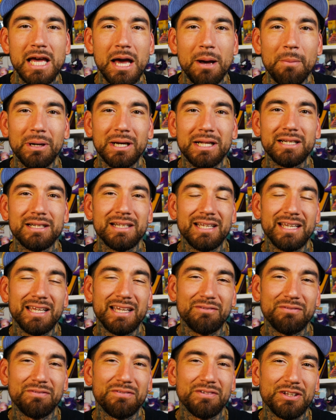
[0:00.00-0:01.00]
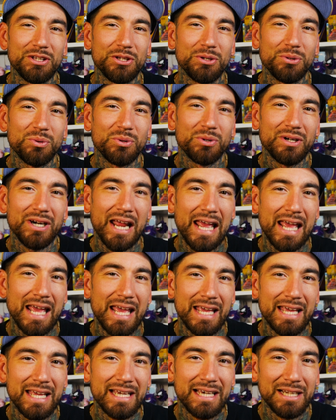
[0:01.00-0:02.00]
but if you're
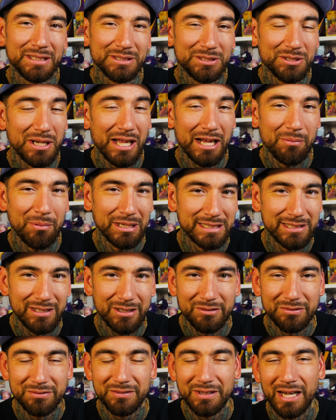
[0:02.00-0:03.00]
a collector like myself,